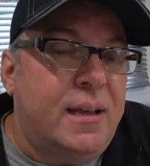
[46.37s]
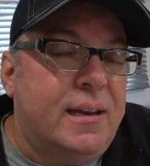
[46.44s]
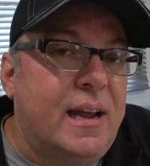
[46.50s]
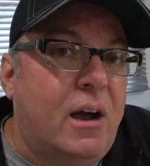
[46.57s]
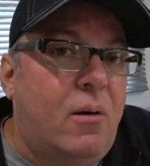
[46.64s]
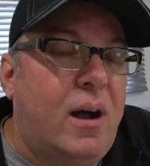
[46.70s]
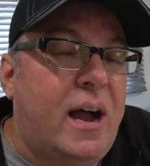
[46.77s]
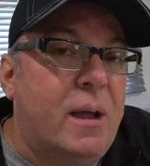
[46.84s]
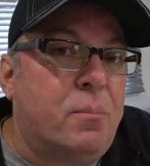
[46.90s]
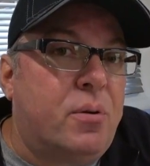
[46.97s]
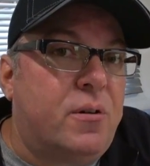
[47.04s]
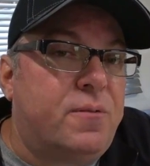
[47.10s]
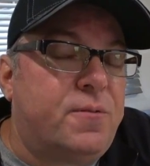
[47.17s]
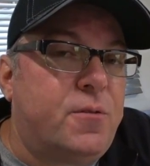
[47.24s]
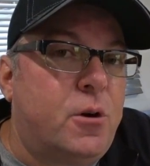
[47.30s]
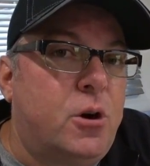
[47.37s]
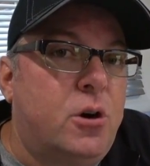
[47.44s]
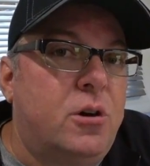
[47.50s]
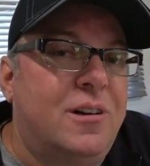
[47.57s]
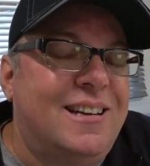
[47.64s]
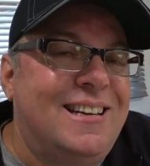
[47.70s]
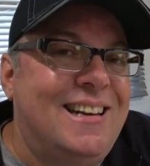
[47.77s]
Now, I
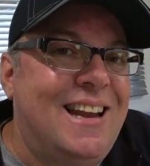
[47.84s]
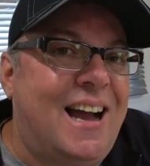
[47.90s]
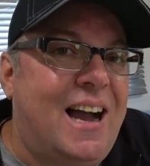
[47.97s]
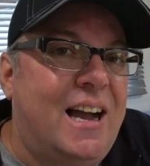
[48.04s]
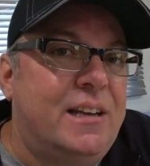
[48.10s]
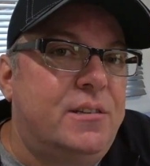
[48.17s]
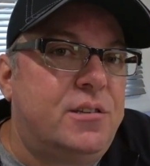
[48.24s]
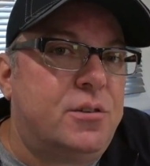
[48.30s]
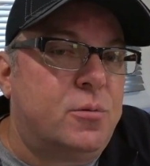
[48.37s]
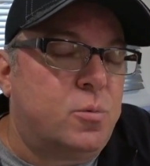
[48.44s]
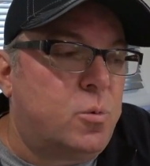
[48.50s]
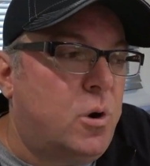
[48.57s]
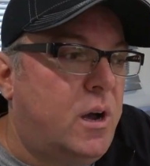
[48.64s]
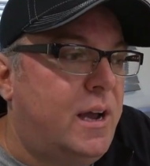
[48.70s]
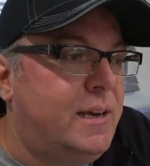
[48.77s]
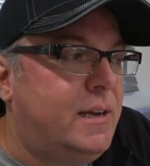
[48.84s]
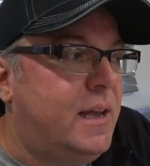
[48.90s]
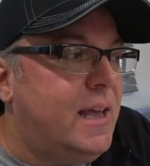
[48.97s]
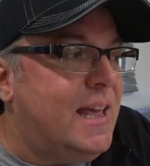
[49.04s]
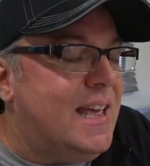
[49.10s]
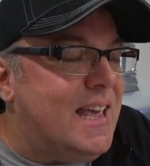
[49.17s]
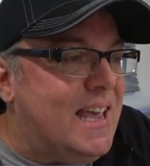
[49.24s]
prefer not to run
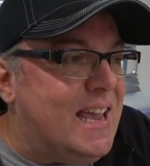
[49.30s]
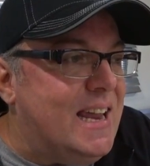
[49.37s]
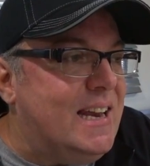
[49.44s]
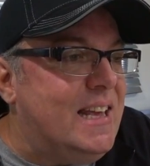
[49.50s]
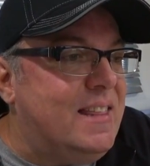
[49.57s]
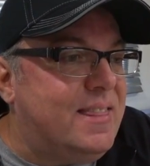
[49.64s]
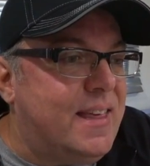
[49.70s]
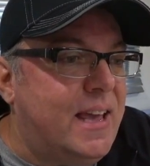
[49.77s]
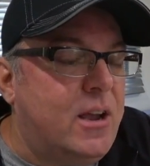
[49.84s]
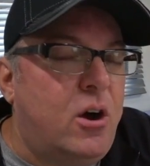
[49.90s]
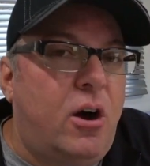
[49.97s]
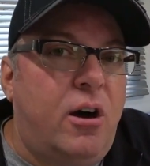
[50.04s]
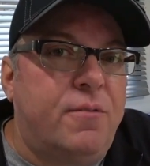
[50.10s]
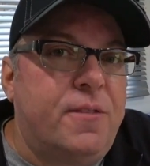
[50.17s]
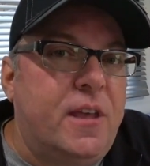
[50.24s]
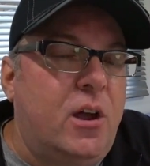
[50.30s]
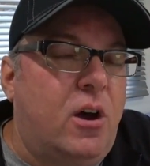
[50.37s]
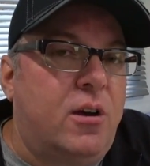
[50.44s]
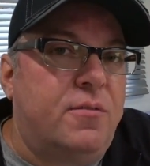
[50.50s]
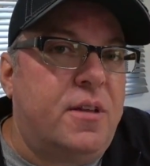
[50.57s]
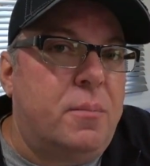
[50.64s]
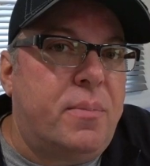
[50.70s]
anything off the
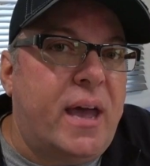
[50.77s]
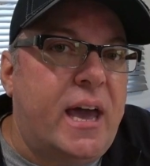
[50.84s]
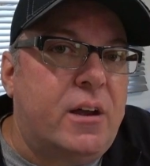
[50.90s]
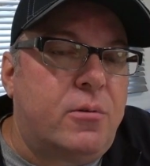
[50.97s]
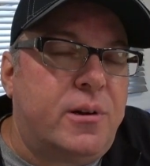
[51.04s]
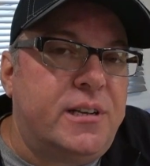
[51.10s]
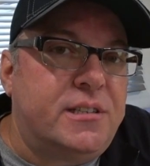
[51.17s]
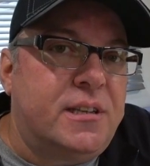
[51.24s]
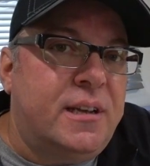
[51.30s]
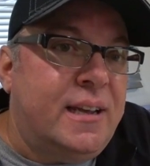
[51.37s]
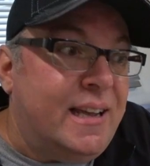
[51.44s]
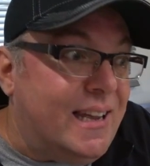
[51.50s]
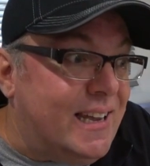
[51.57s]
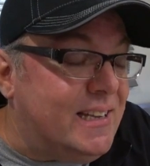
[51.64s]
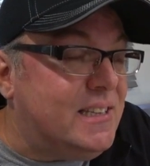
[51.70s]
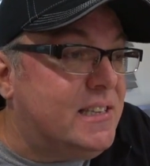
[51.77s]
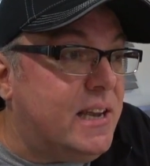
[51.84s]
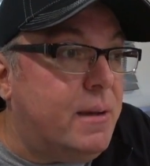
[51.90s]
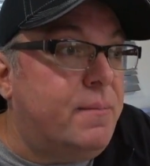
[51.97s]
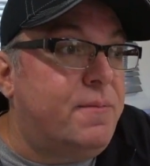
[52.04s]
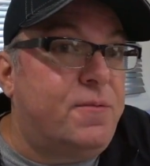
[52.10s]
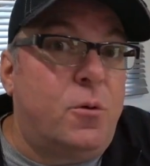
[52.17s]
RV batteries
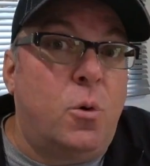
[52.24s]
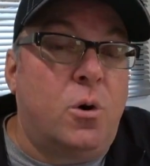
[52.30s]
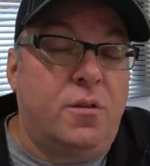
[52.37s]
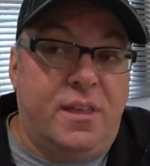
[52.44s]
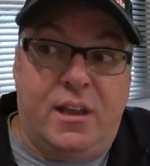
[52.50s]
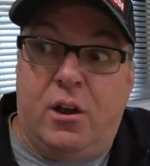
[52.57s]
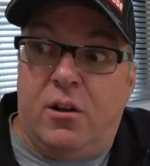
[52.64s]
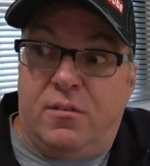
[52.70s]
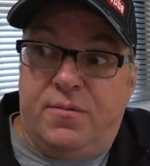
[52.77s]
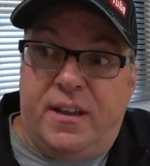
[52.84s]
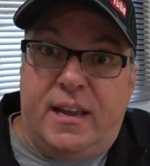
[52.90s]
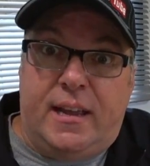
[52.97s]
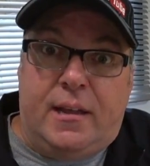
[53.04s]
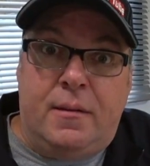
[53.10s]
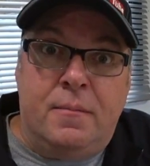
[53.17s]
except for the RV.